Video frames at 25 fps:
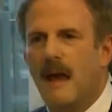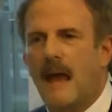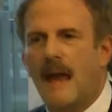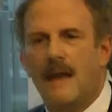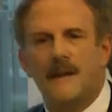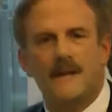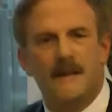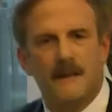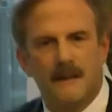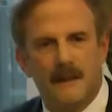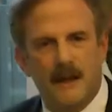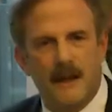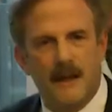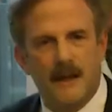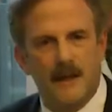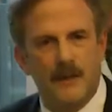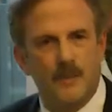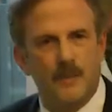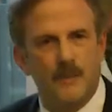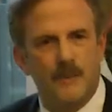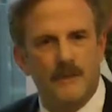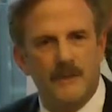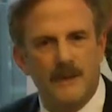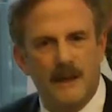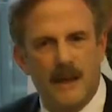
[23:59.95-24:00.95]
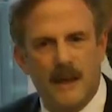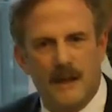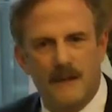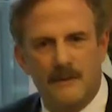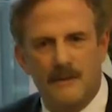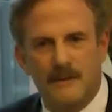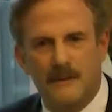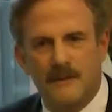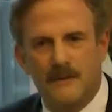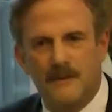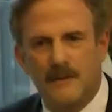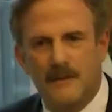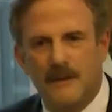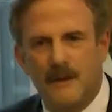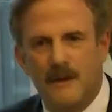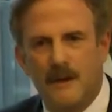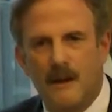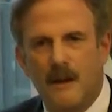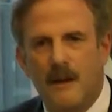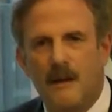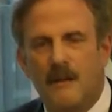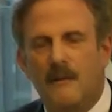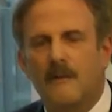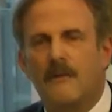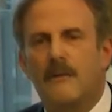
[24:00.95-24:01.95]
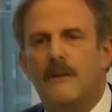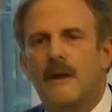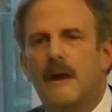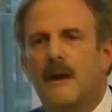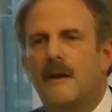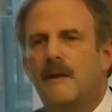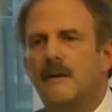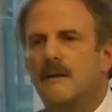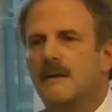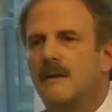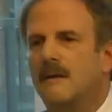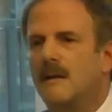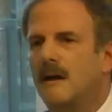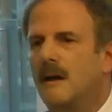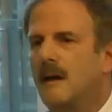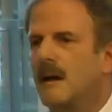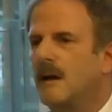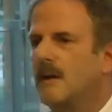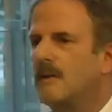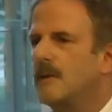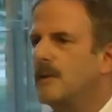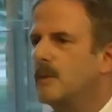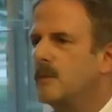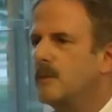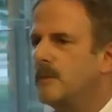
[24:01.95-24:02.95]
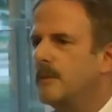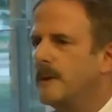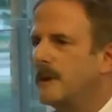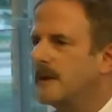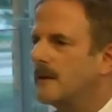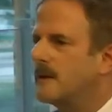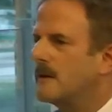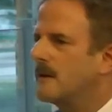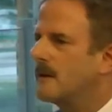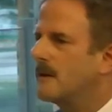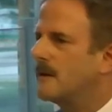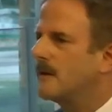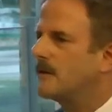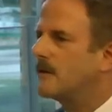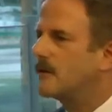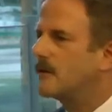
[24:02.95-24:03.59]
and today it was announced that there would be an